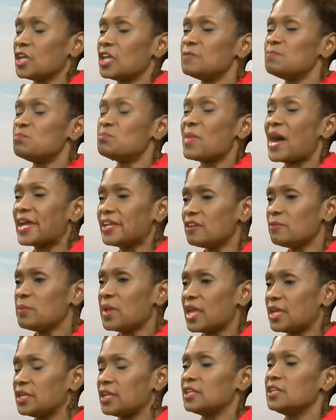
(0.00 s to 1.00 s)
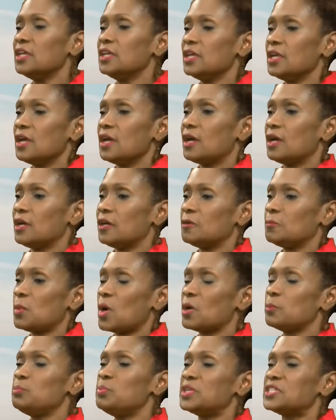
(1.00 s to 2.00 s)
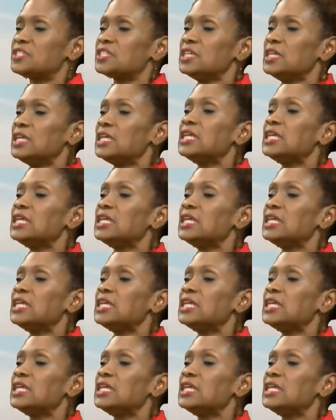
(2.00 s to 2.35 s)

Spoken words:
it might have made it a bit